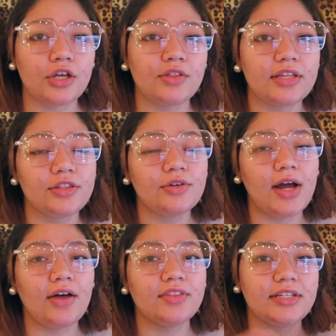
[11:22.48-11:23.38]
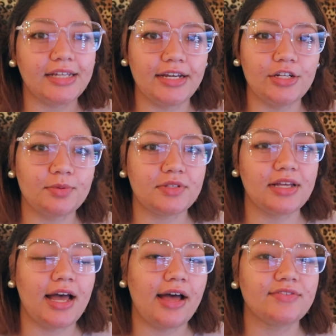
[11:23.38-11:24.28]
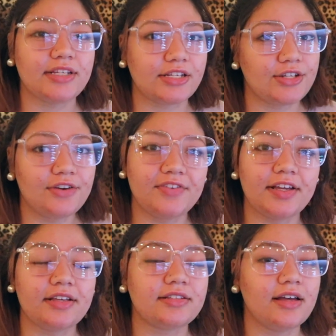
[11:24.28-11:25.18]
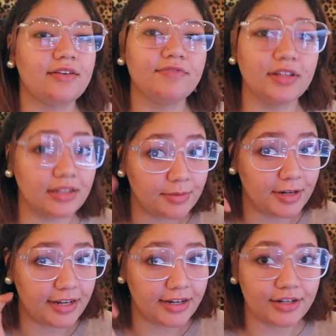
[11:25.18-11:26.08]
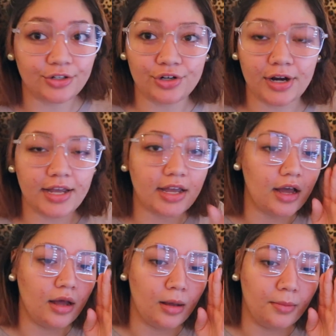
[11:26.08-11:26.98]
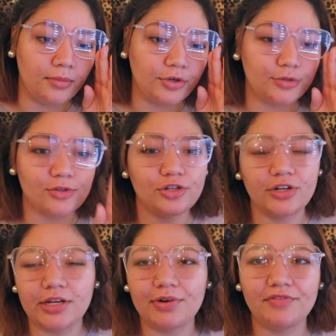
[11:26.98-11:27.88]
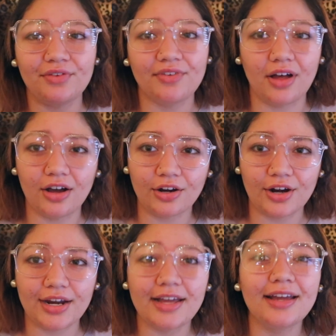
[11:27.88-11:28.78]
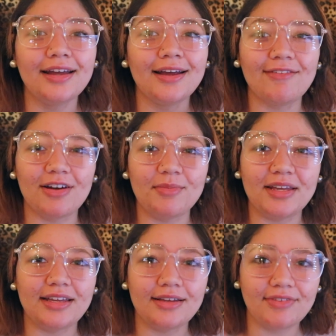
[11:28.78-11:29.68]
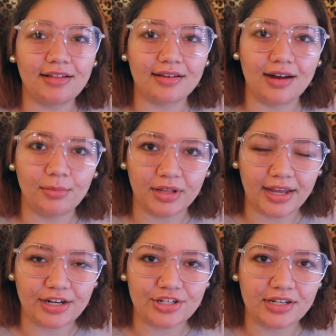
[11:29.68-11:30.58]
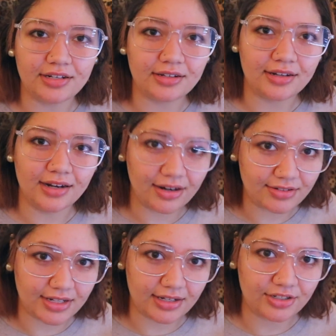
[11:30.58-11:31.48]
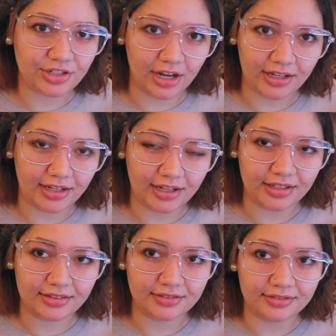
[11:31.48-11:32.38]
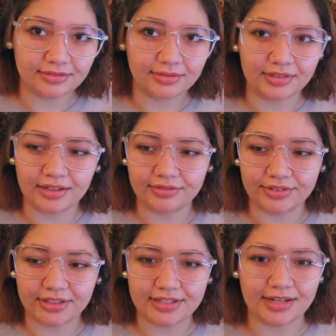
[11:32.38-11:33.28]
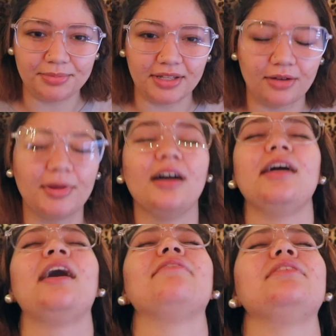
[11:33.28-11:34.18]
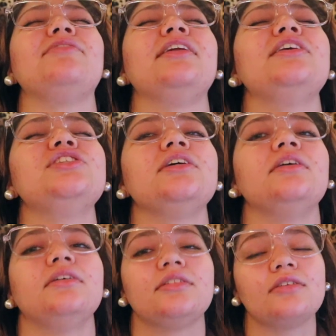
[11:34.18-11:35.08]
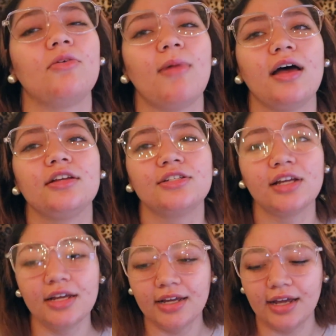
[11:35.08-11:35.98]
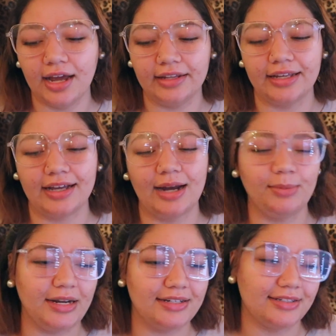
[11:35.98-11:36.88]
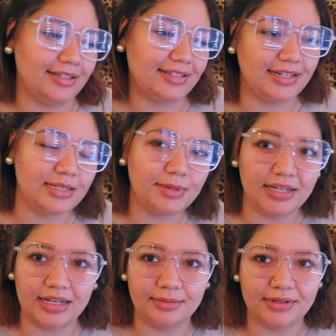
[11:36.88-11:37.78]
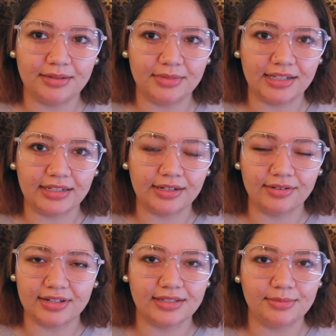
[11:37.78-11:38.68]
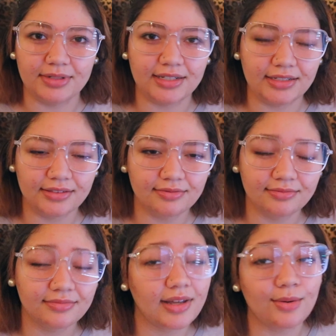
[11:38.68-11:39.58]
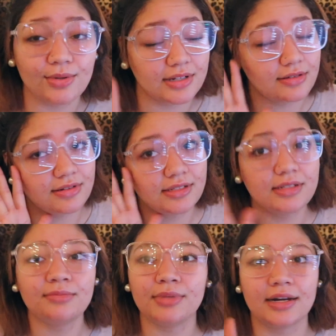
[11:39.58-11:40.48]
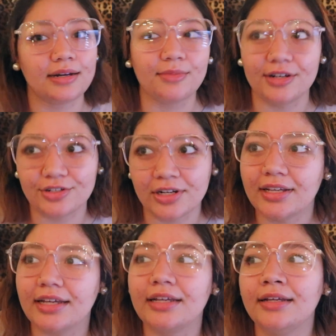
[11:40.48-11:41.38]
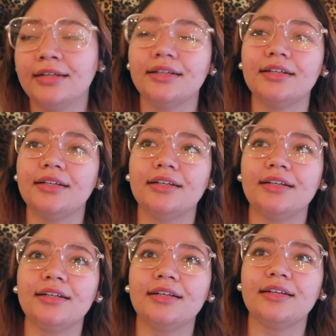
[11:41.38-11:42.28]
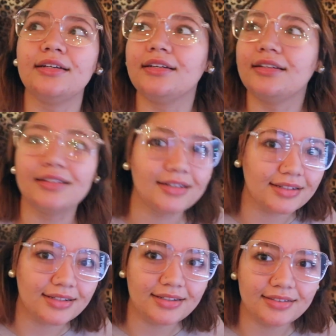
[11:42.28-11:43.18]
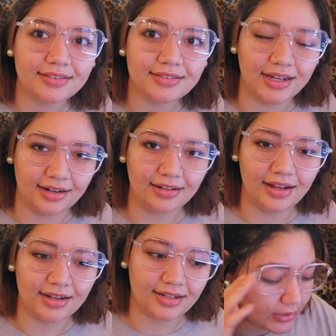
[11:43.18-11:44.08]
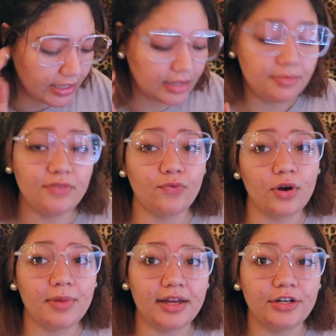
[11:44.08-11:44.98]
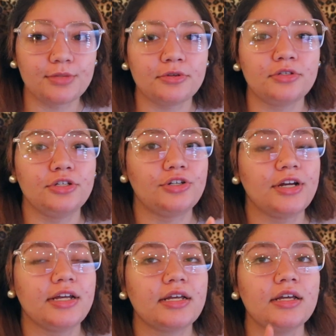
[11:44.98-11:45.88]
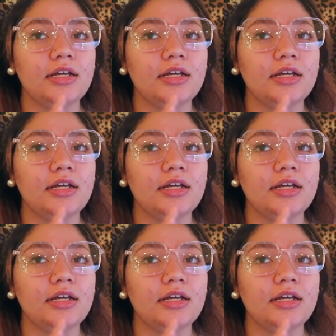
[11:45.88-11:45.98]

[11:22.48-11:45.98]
then throughout the day you're supposed to have 6 servings of the lemonade drink. You're supposed to drink it whenever you feel hungry. For me, it felt like an obligation, and I was like chugging it whenever, because I'd be like, oh my God, I have to finish it, it's so much. And like I'd wait till like 6 p.m. and then be like going to sleep, but like I wasn't going to sleep, but I didn't want to drink it at like 10 o'clock. And then before bed you're supposed to drink